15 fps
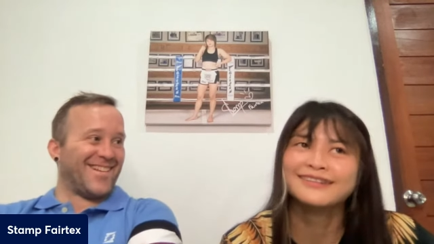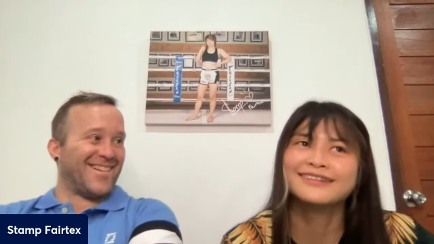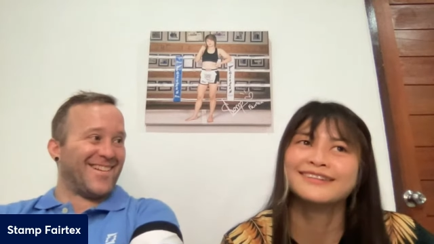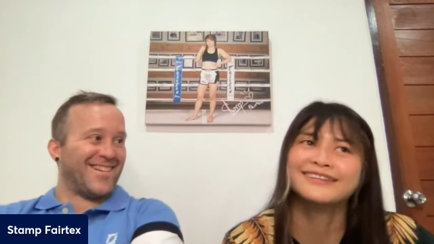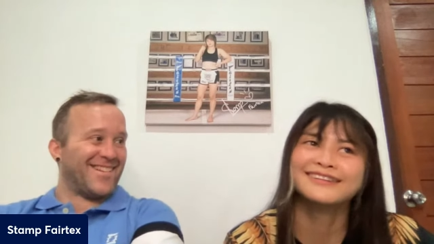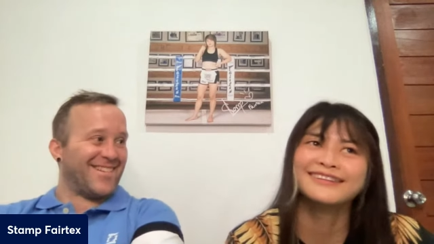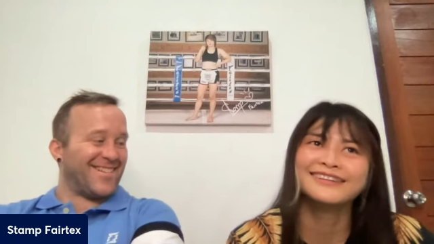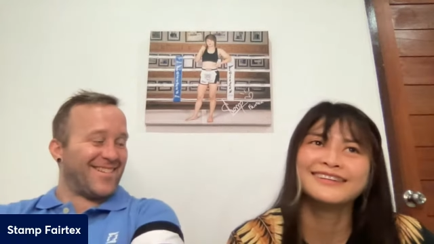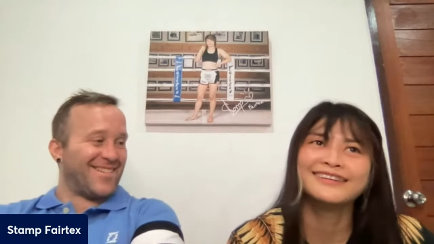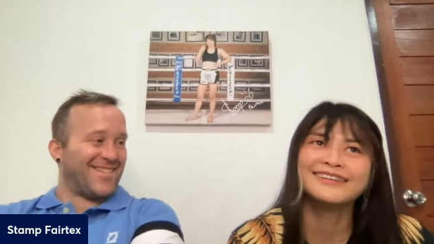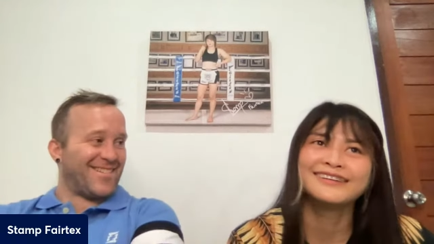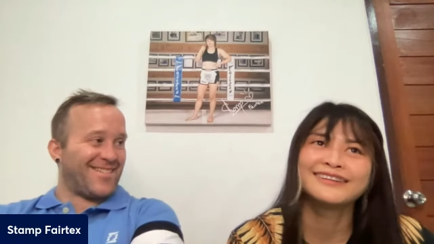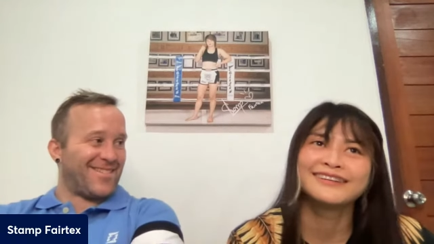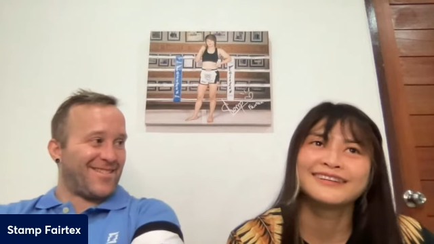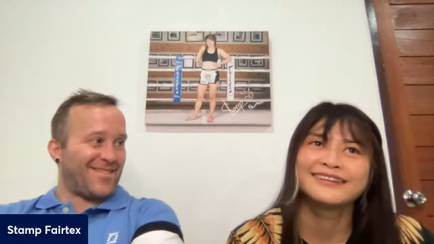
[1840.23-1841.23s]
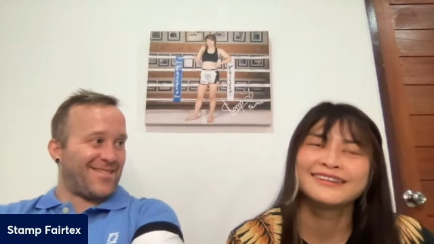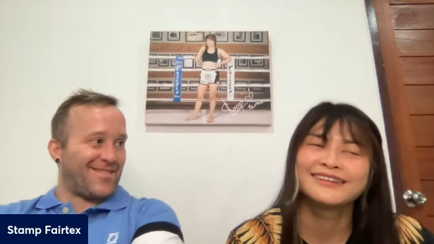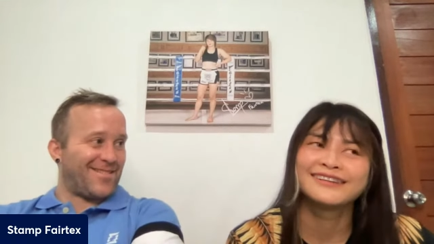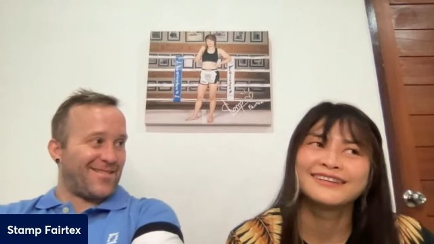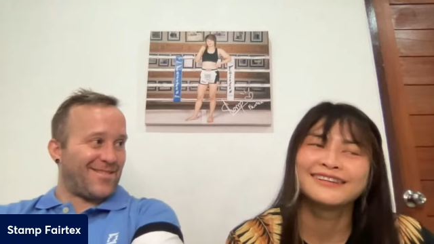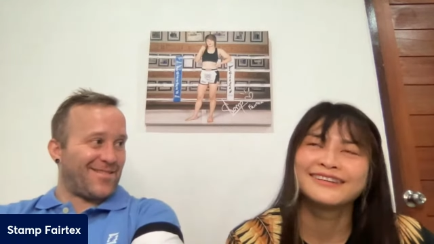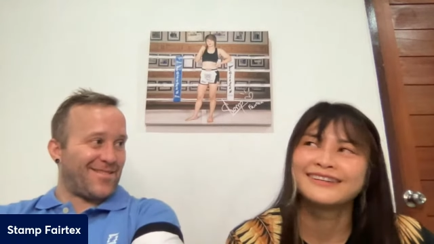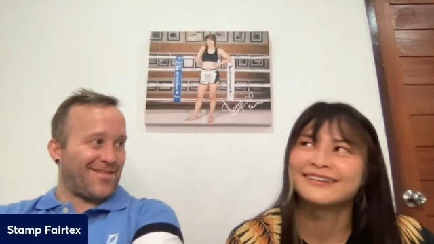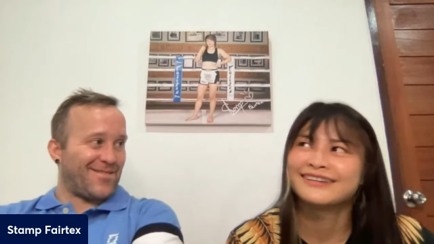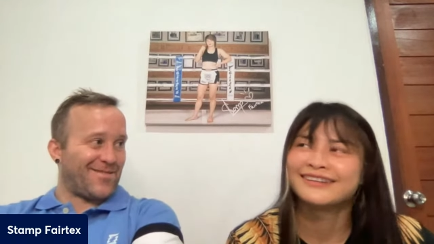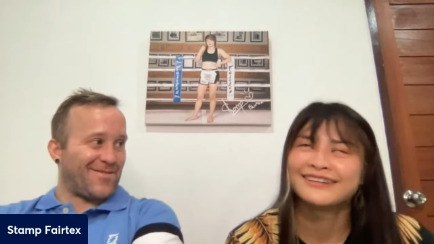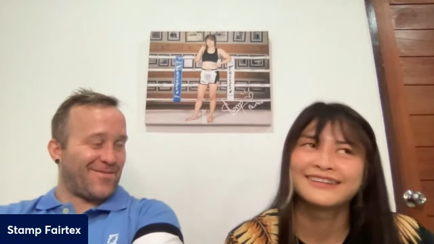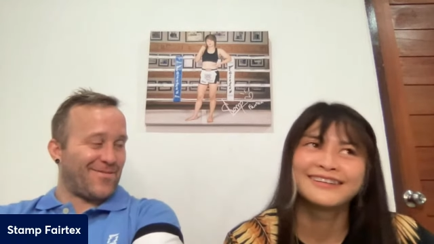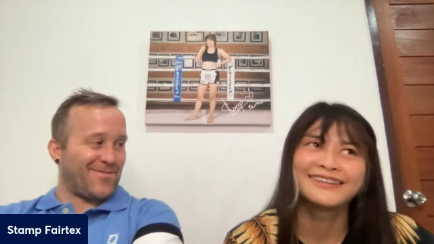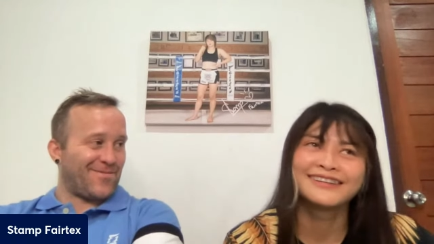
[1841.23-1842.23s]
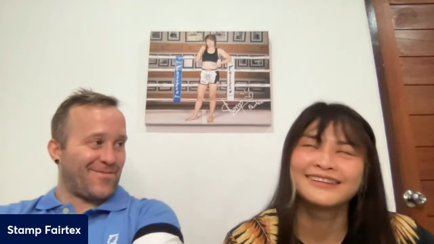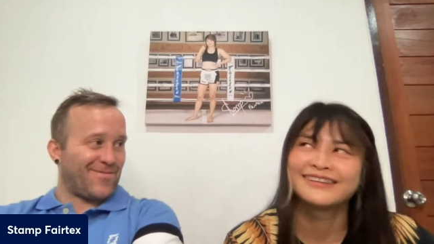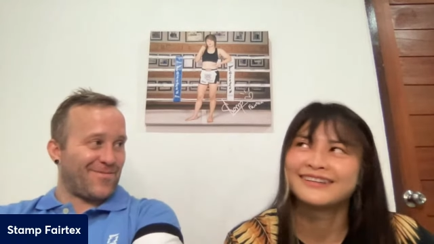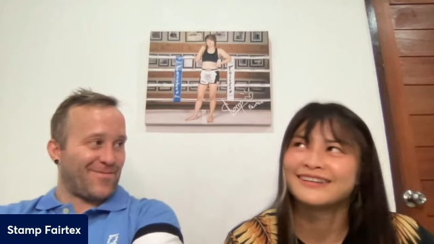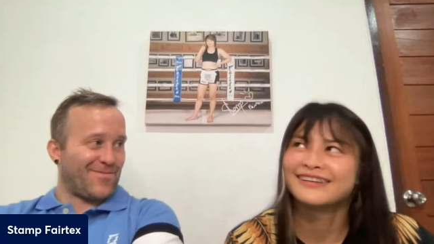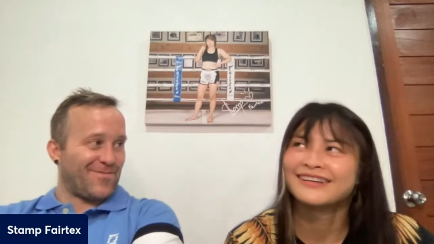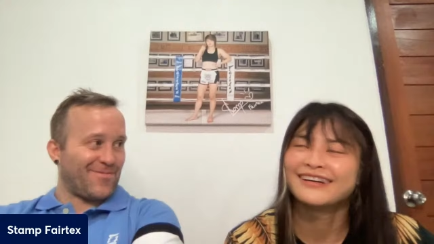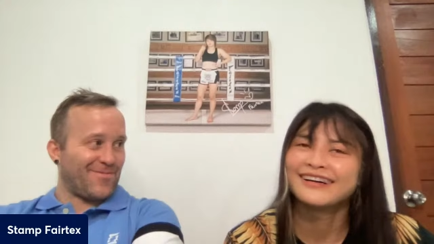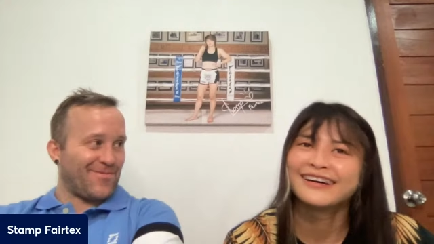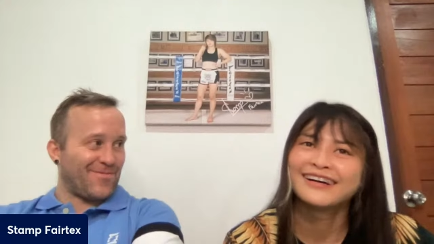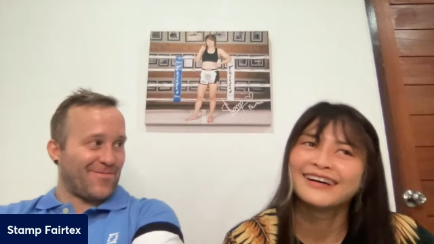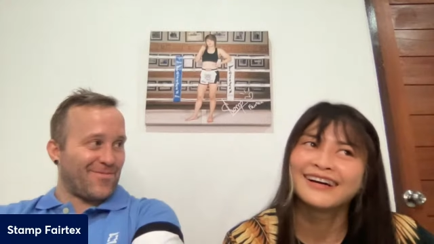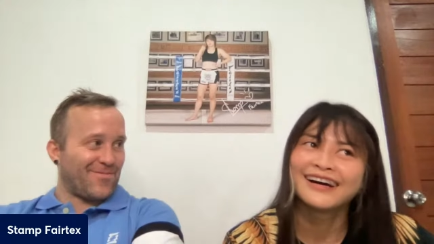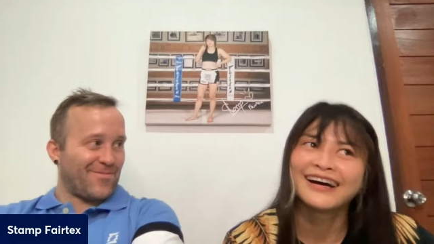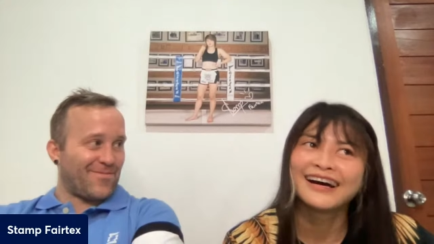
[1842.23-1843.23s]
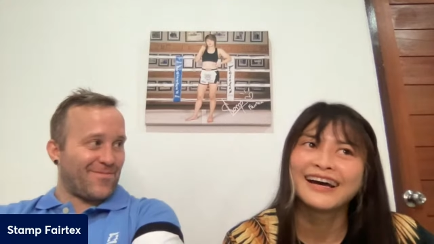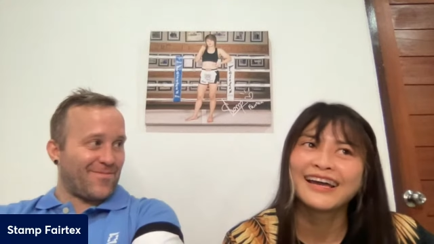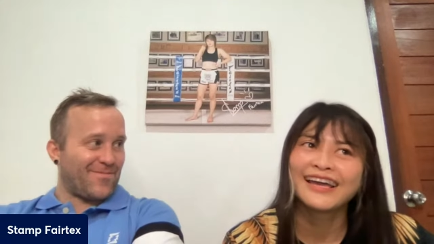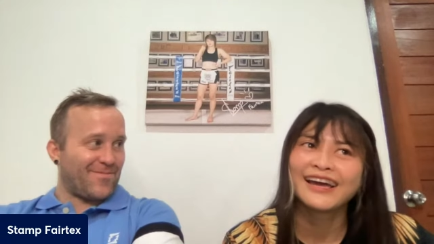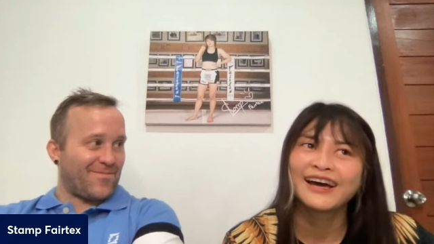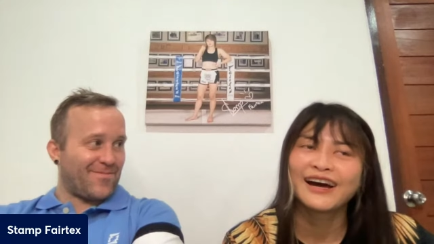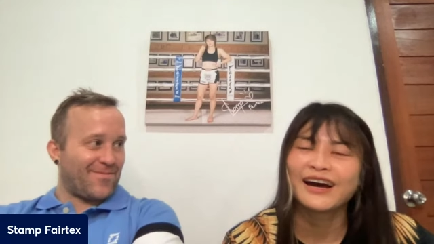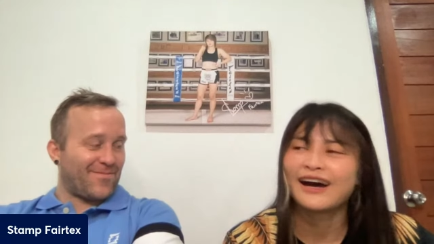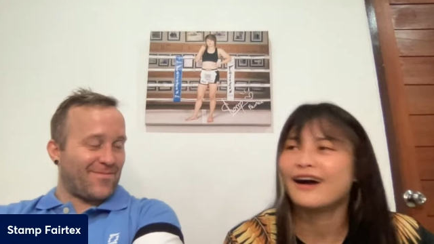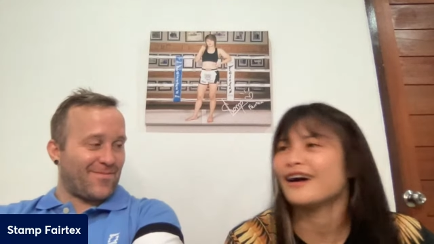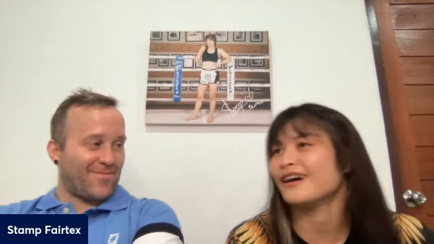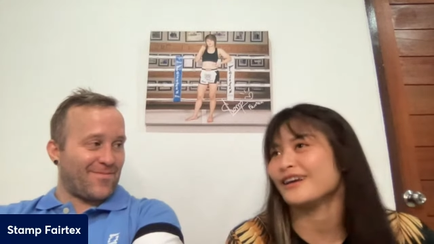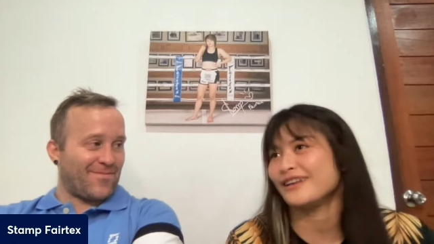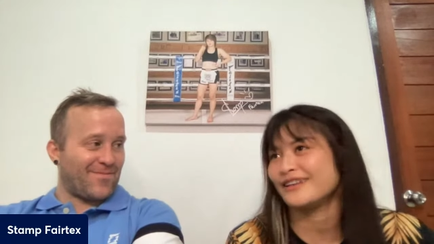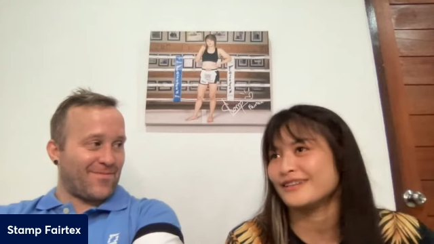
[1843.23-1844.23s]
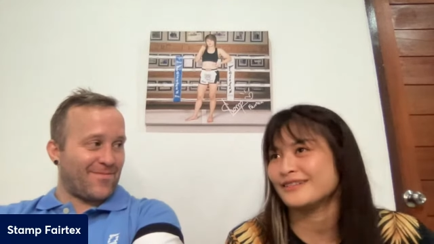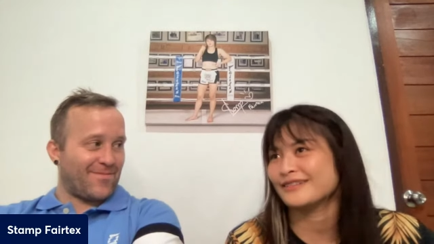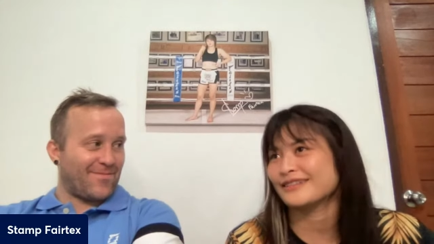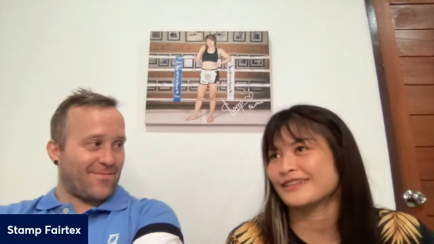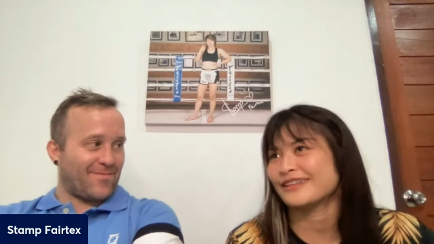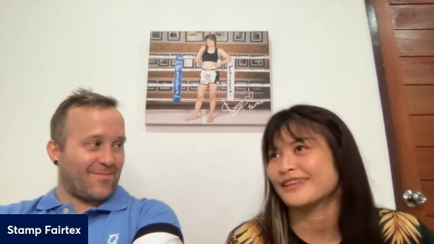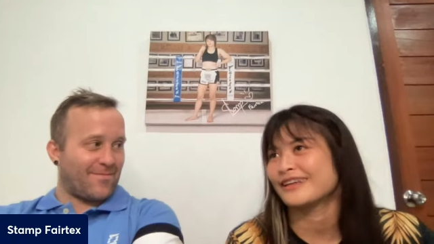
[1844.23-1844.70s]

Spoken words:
[no speech]